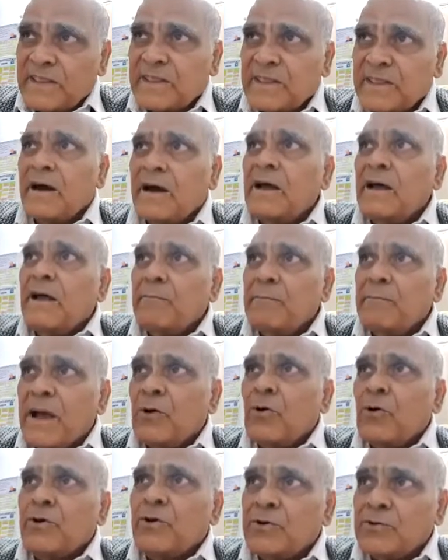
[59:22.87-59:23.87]
Mango
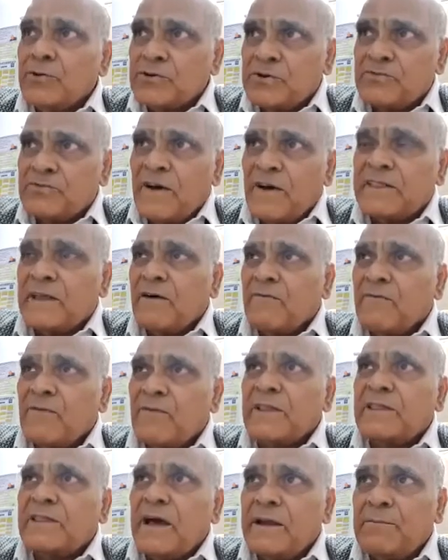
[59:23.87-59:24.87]
reduces vata.
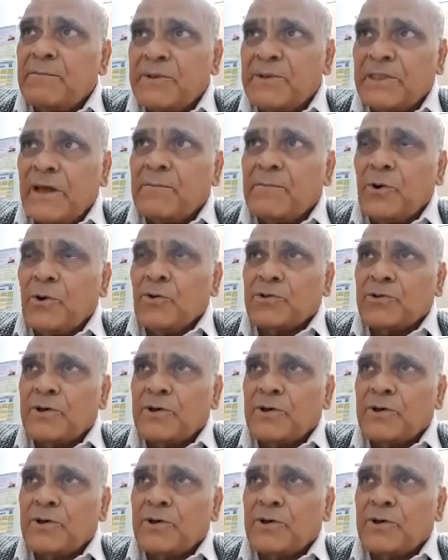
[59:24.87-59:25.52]
Vata and pitta both.